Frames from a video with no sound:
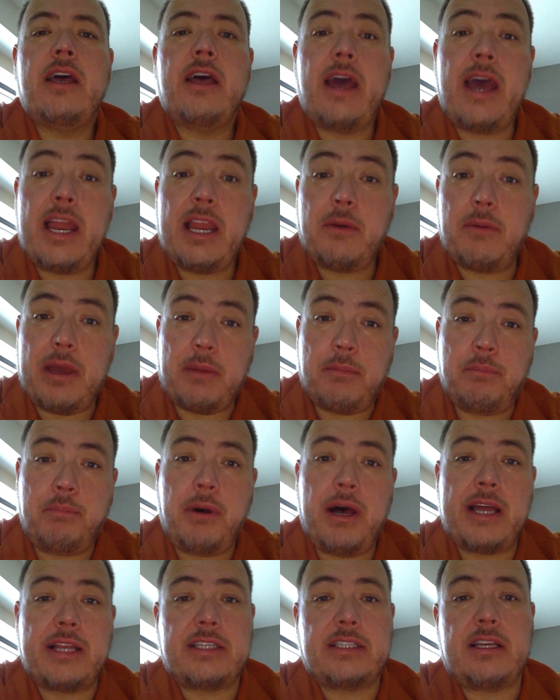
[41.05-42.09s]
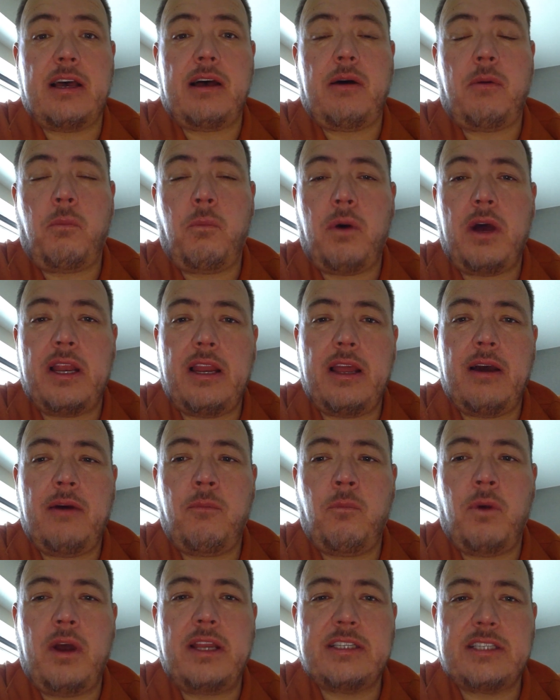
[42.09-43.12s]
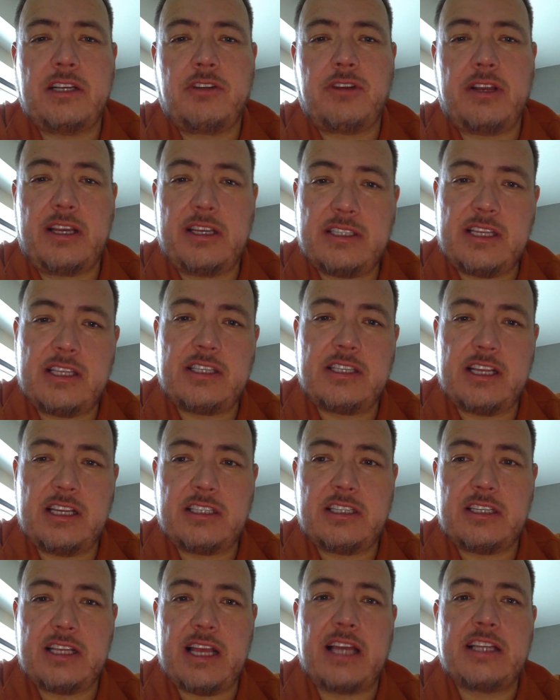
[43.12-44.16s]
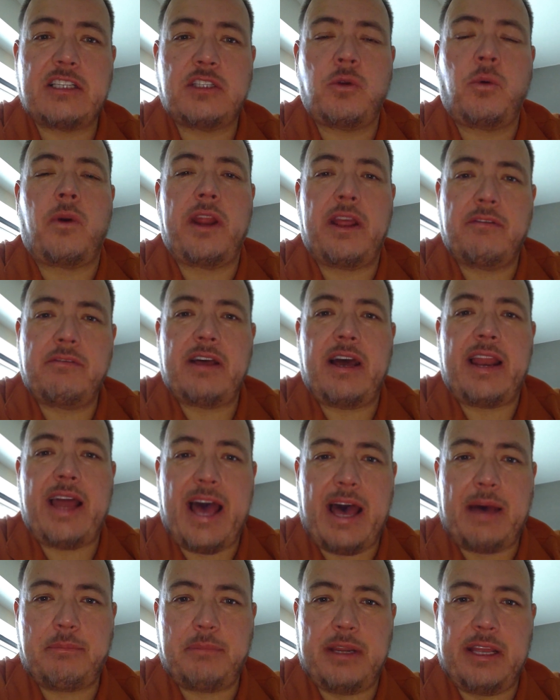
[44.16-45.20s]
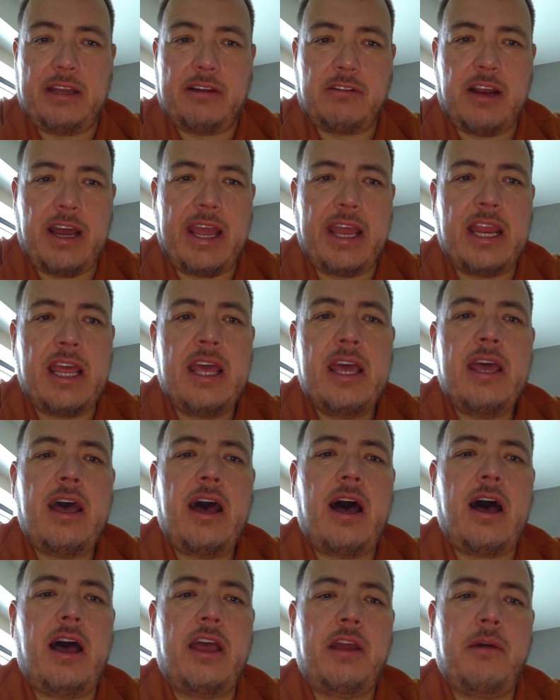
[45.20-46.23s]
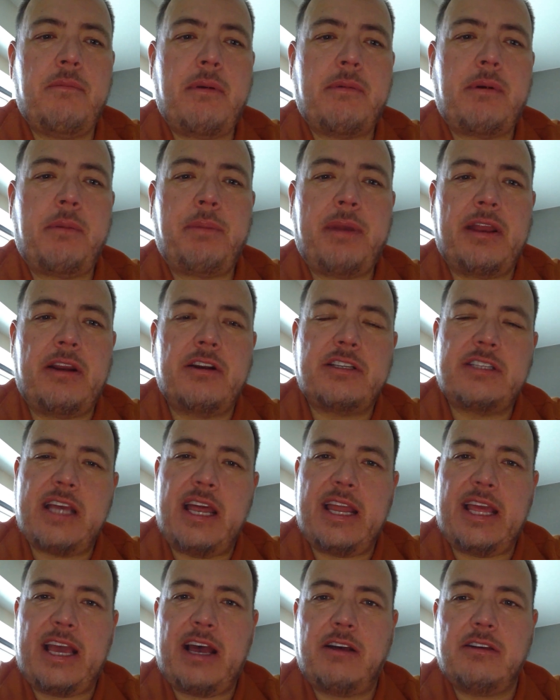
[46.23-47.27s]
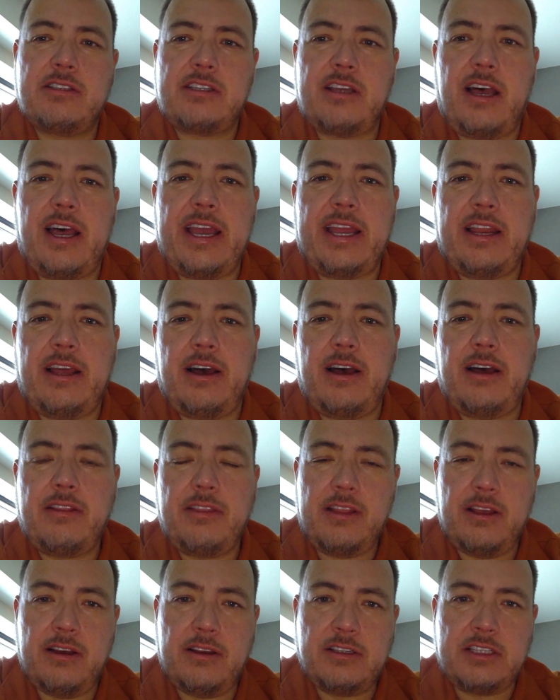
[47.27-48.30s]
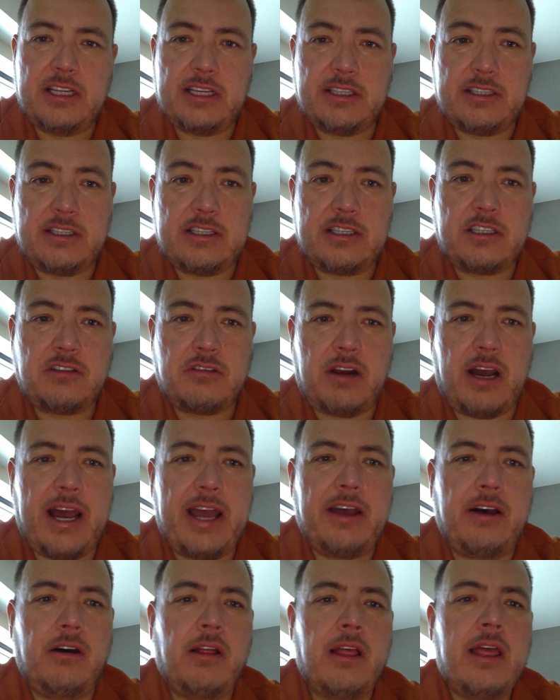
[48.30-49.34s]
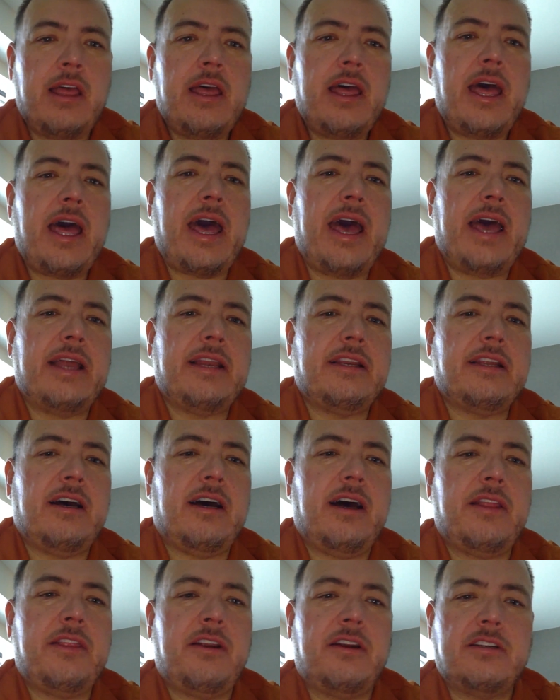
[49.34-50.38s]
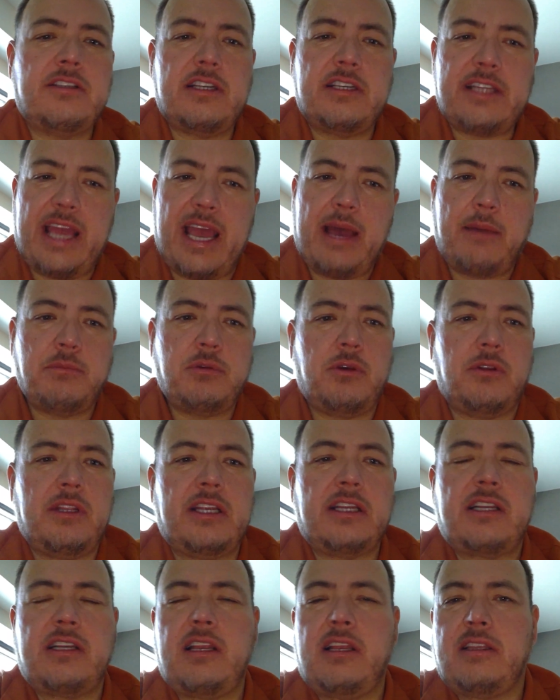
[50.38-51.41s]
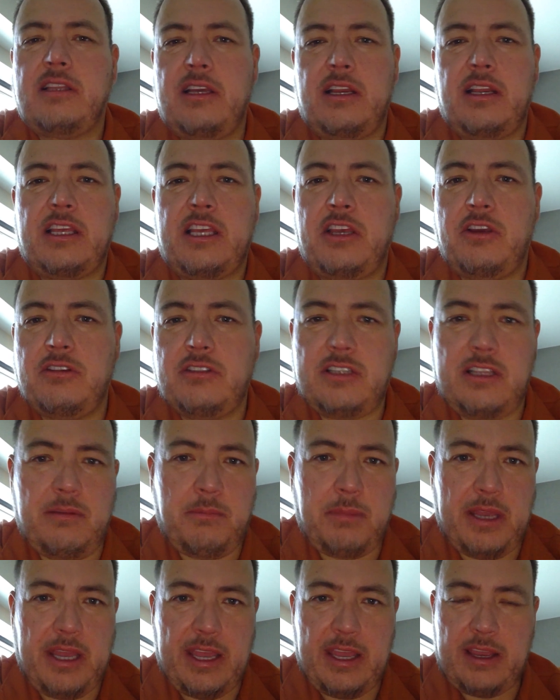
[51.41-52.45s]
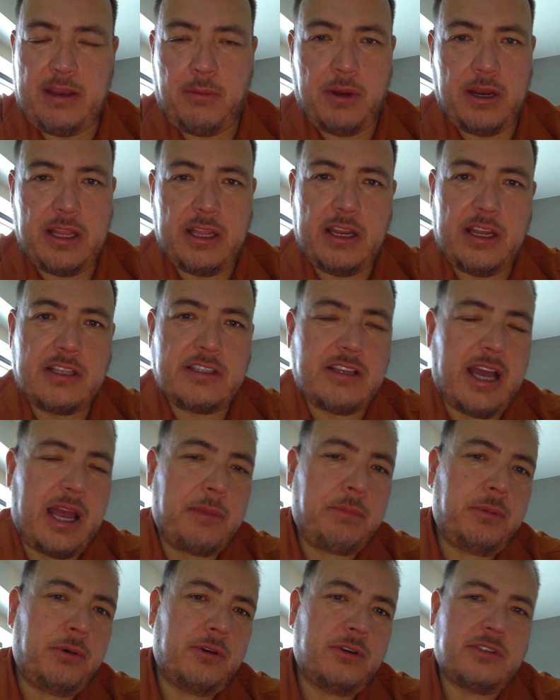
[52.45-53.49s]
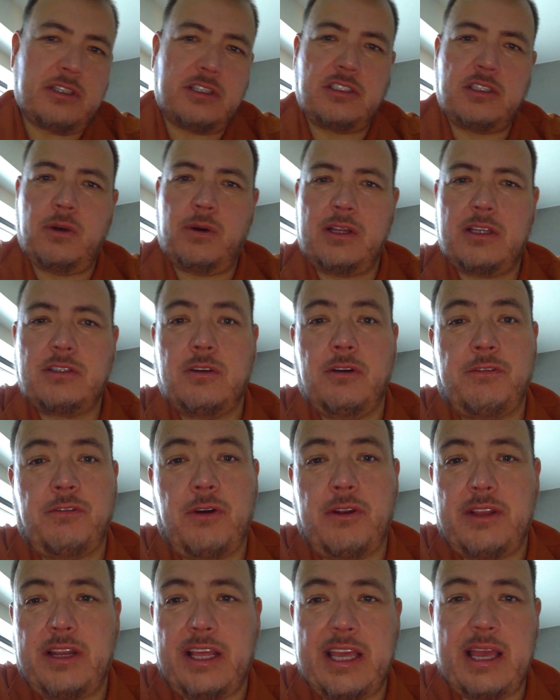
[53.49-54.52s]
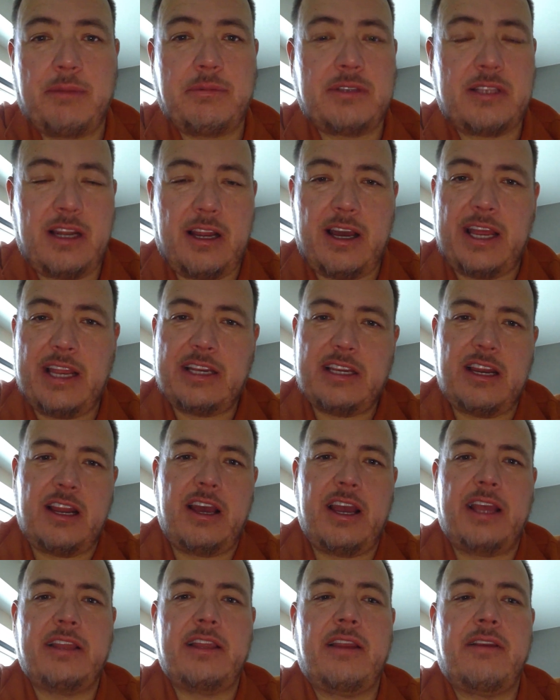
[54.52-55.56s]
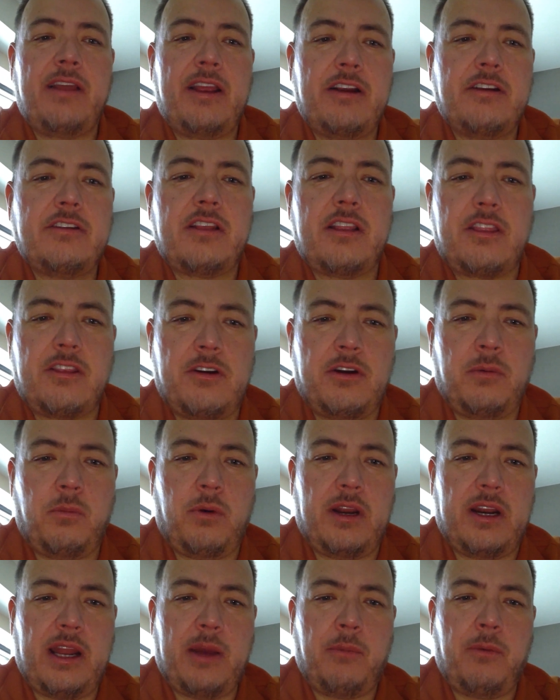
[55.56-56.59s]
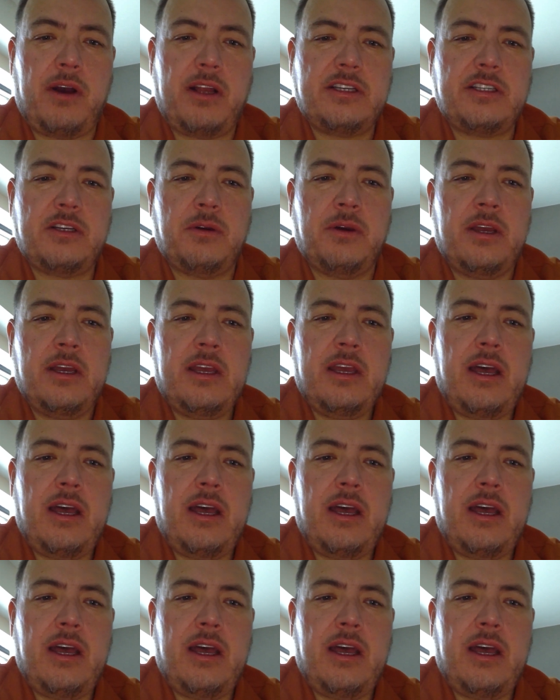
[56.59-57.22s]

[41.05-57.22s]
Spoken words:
Anyway, but what is interesting is that this is that story of that happening, right? You'll remember Peter standing outside the Jesus trial. And there's a damsel that accuses him of being one of the disciples, and so on and so forth, and he keeps denying. Then here's the third one. I want you